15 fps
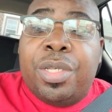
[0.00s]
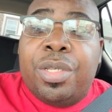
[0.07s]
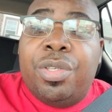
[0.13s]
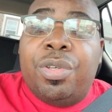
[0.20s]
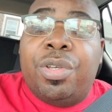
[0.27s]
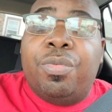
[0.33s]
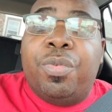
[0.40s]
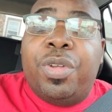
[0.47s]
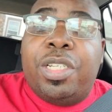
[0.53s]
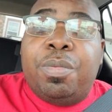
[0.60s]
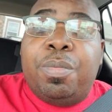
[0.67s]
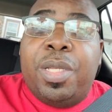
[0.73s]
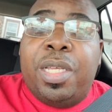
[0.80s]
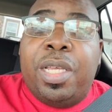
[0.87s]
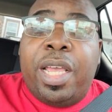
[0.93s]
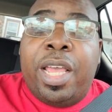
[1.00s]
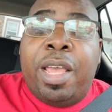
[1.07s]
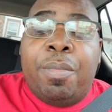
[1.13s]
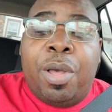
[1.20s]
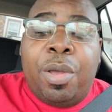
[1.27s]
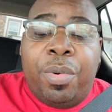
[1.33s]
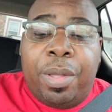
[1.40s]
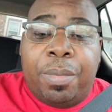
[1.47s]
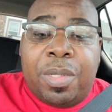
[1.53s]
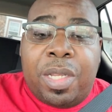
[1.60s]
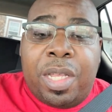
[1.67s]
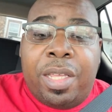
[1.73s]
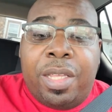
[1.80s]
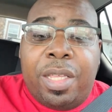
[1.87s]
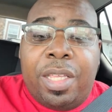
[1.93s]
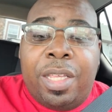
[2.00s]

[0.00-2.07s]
you can reach me at my website.